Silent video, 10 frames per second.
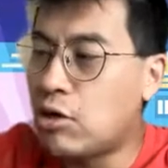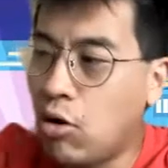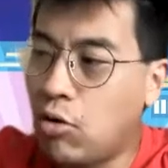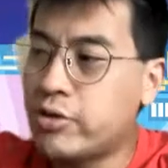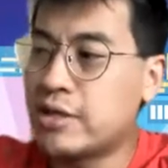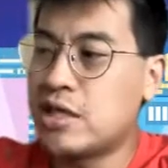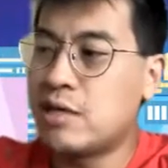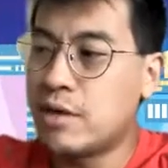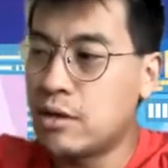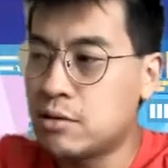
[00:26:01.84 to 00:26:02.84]
all the
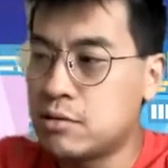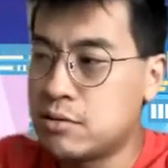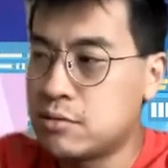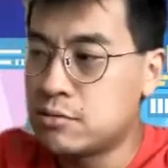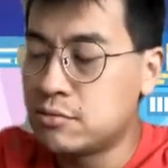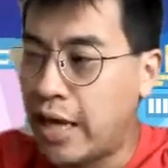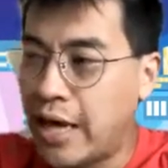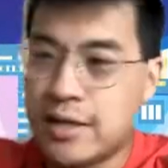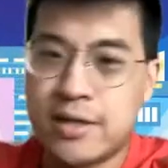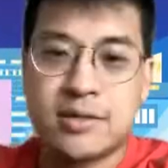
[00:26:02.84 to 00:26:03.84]
email
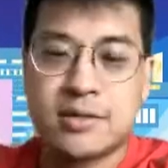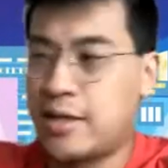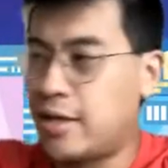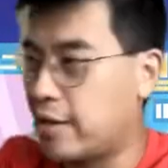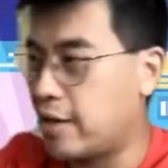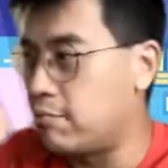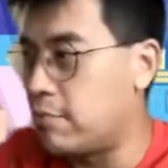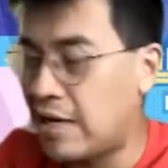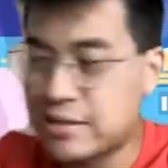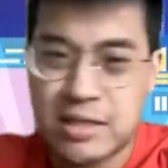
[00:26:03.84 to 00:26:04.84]
headers, and I can
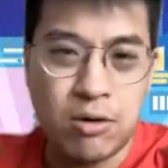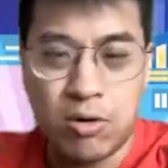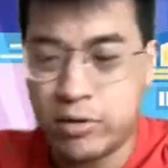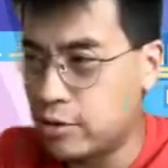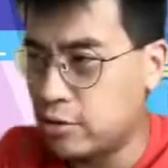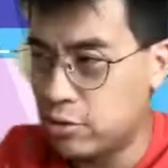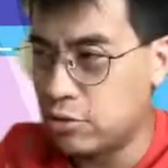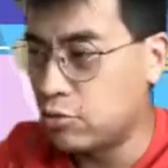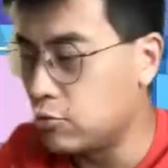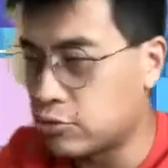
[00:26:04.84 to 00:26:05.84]
mask out all the
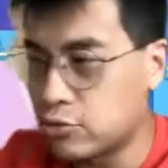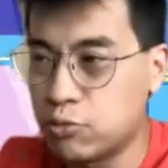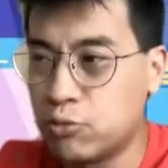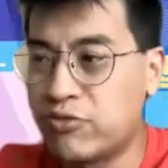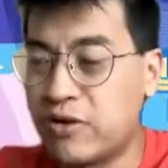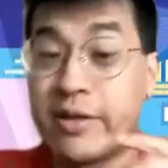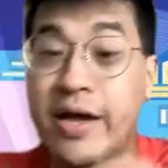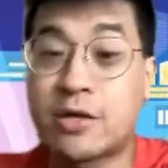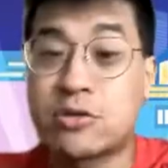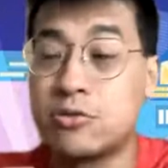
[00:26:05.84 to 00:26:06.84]
who's who from the
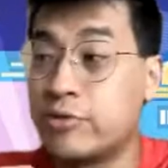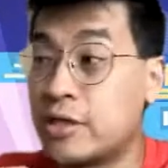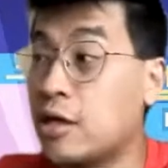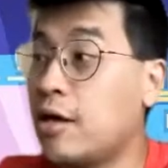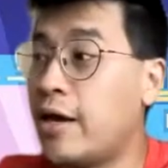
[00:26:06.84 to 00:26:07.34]
actual reader,